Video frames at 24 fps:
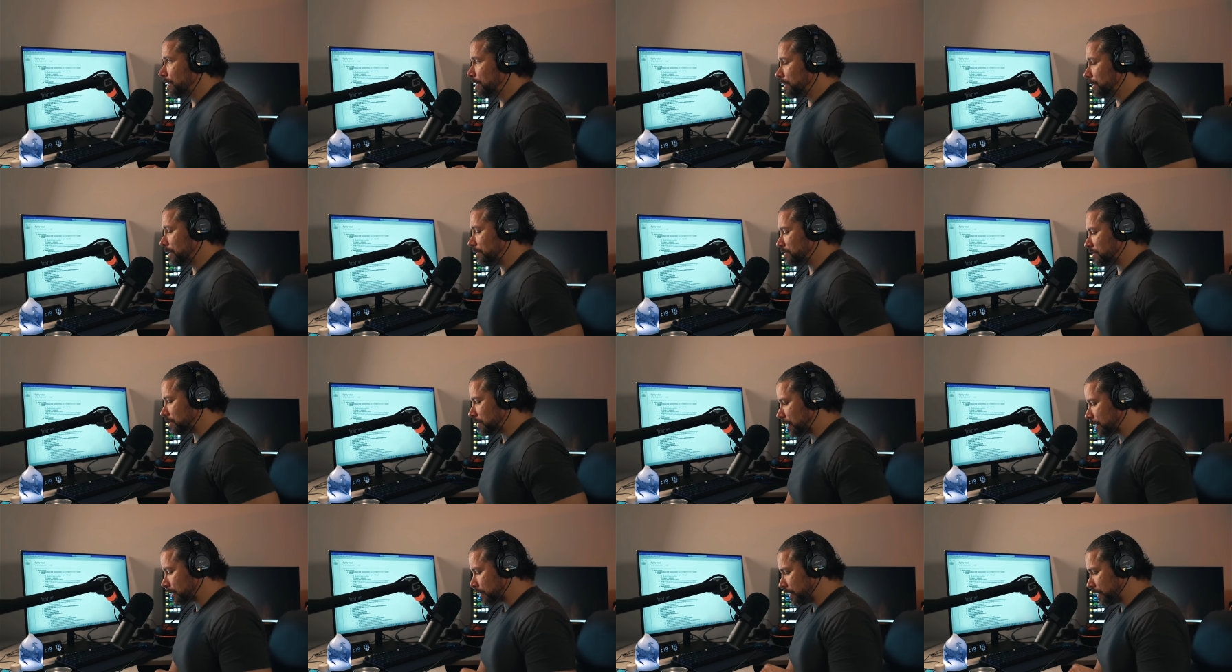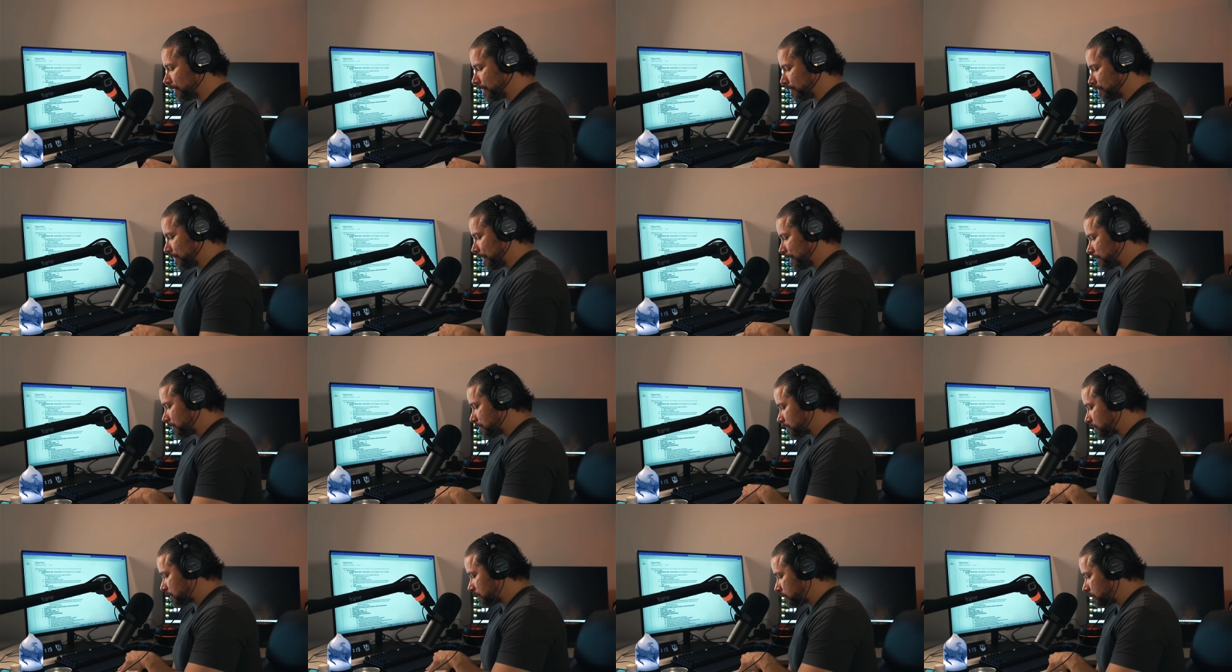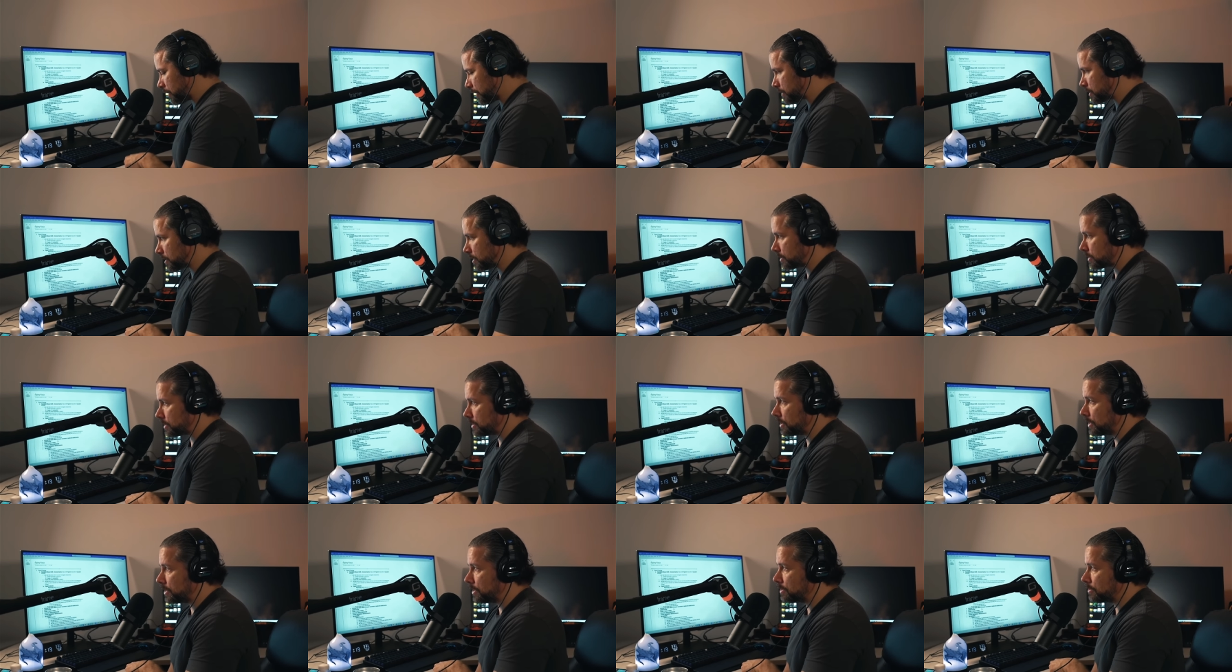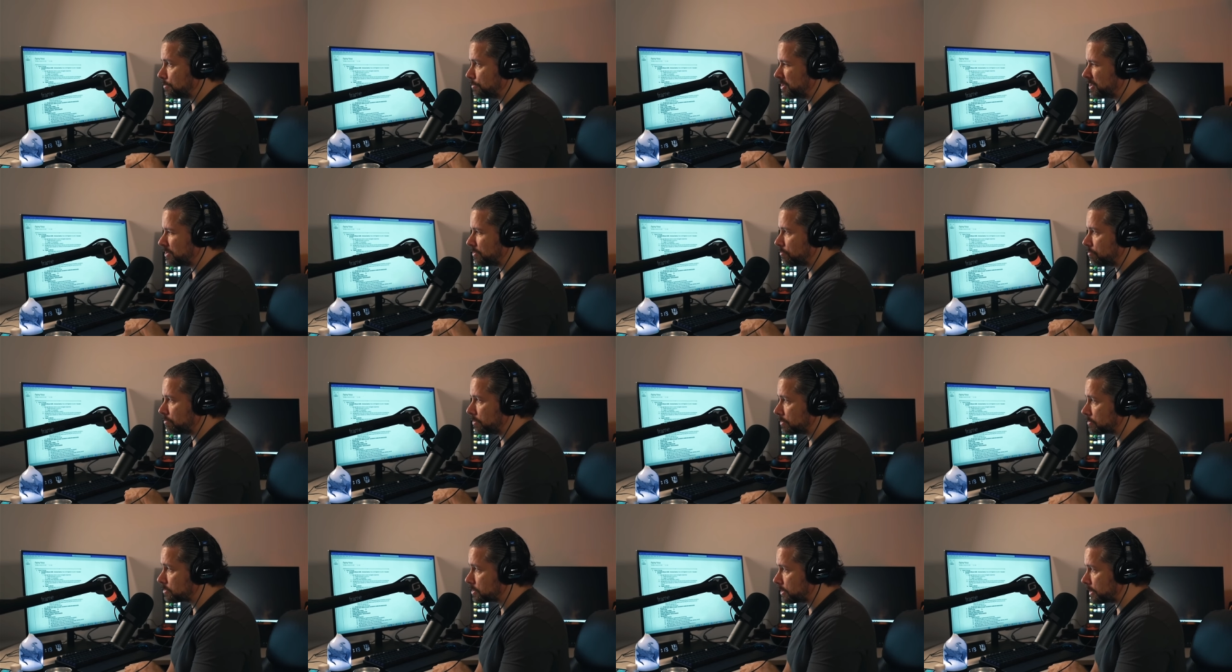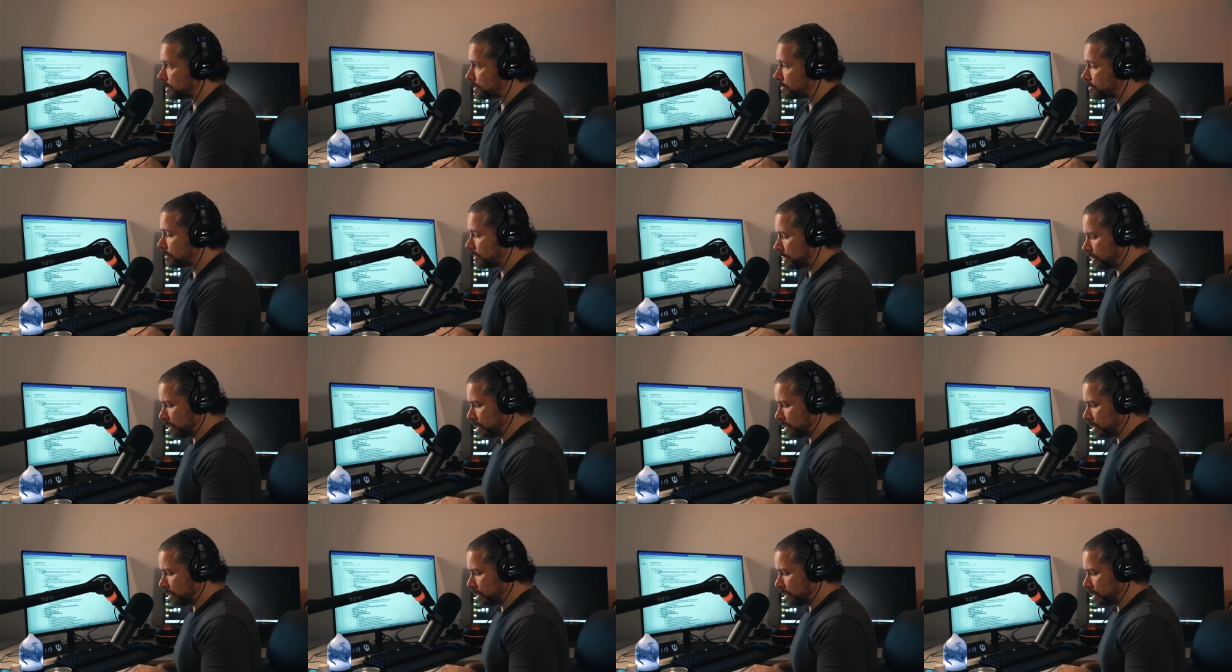There was nothing that suggested that she needed to be in a wheelchair.